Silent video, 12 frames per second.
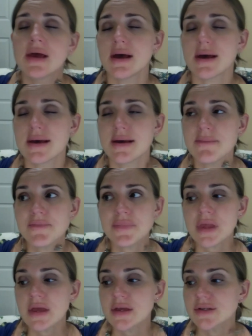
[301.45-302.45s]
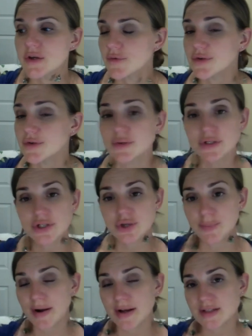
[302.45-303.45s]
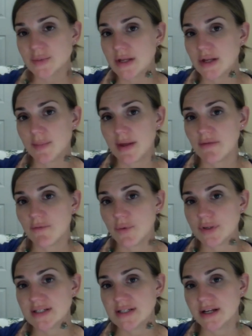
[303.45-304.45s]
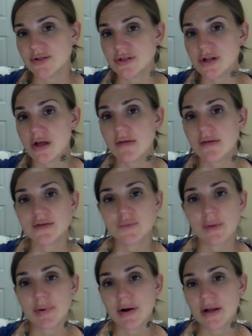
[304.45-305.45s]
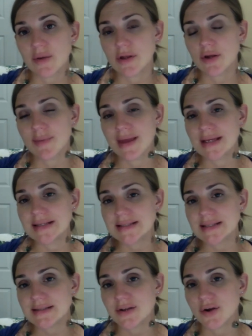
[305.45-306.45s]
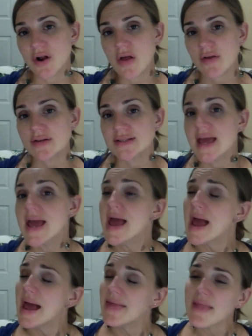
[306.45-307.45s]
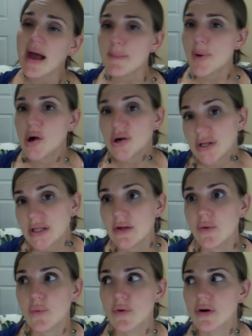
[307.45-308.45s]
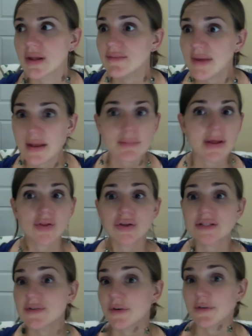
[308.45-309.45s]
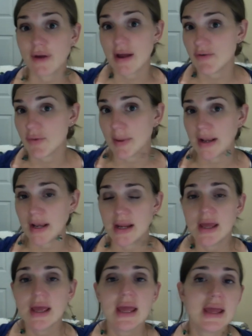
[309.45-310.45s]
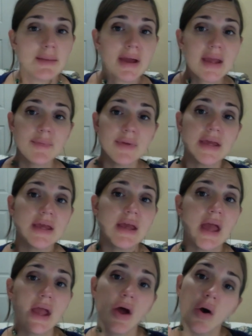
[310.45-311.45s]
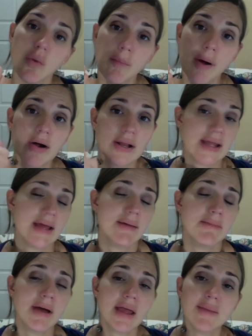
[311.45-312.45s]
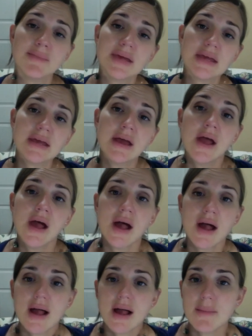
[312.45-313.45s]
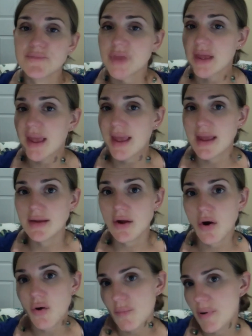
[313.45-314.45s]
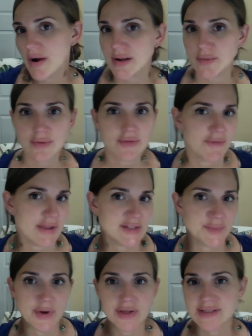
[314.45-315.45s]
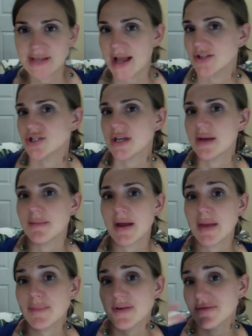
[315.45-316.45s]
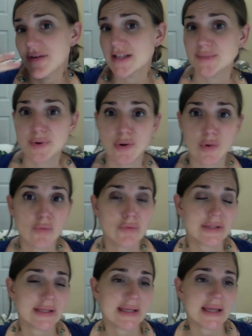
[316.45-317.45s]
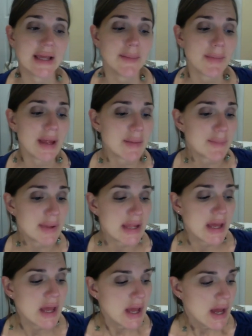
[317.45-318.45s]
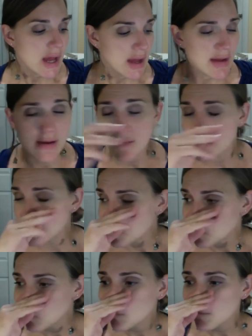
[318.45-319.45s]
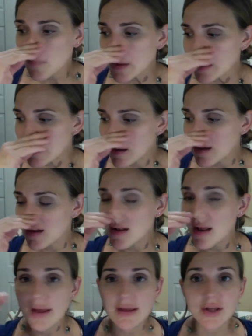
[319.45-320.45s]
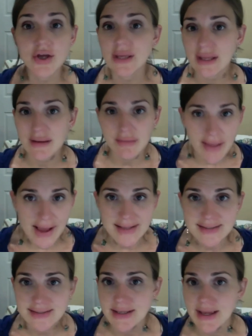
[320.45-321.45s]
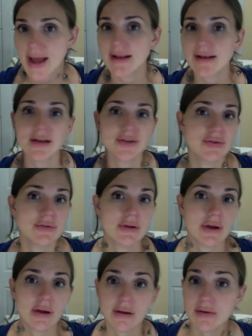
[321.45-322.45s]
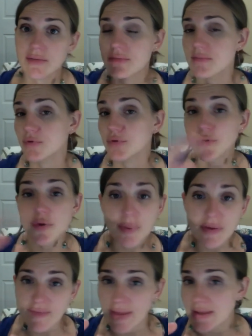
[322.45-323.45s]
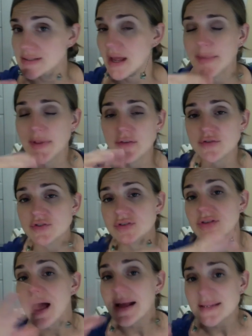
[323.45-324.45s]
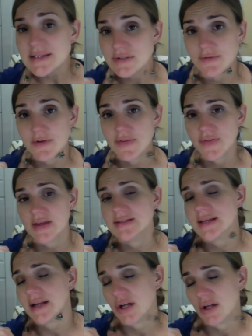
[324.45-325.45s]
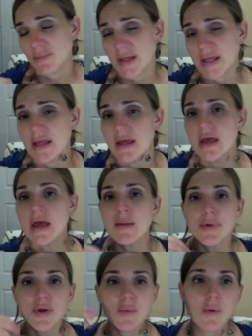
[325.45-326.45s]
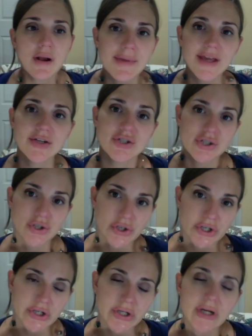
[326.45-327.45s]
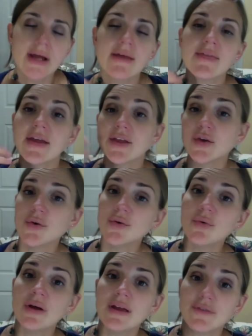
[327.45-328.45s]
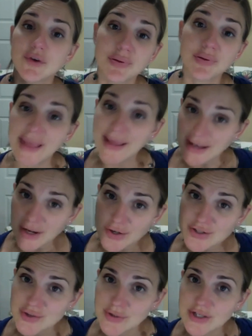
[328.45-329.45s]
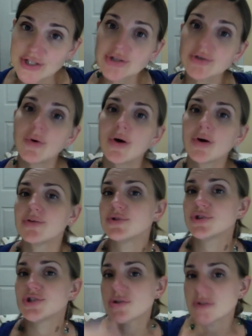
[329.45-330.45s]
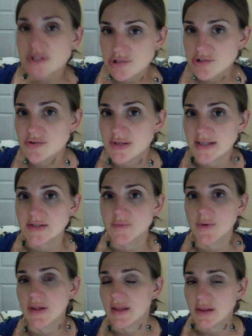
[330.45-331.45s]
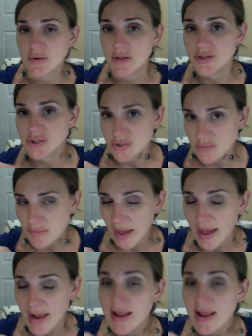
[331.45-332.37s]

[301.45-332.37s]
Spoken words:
So if you're doing 2 parties a week, you're making $1,400. 1 party a week, you're making $600. And that party or event might look different for everybody. It might be a home party. It might be a home party with Facebook attached. It might be Facebook only. It might be a cooking class at a group event. I mean, there's lots of different things that it could be, but you want to make sure that you, if you're planning on doing 2, are you choosing 2 days a week that you can do that?